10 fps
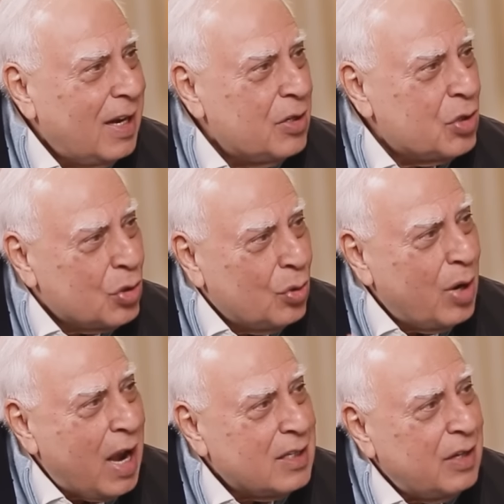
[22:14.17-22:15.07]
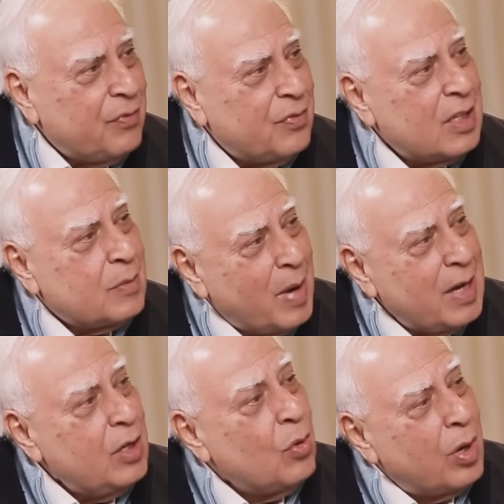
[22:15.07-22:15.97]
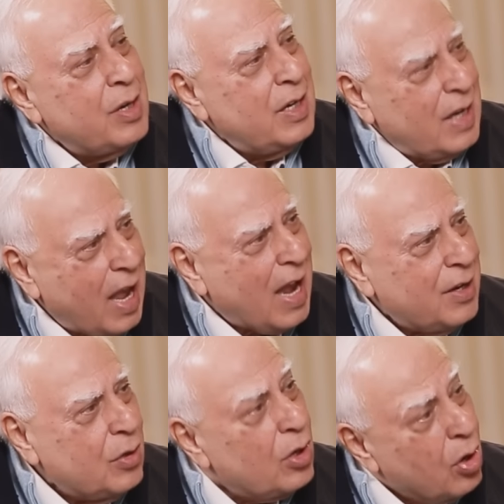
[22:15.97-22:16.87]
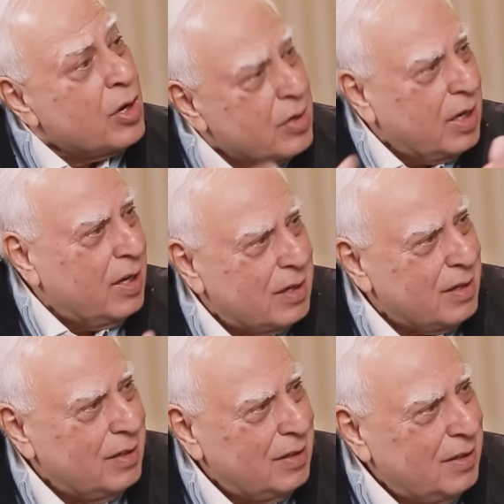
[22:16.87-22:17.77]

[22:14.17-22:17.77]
and show as if this money you already had, you're laundering it,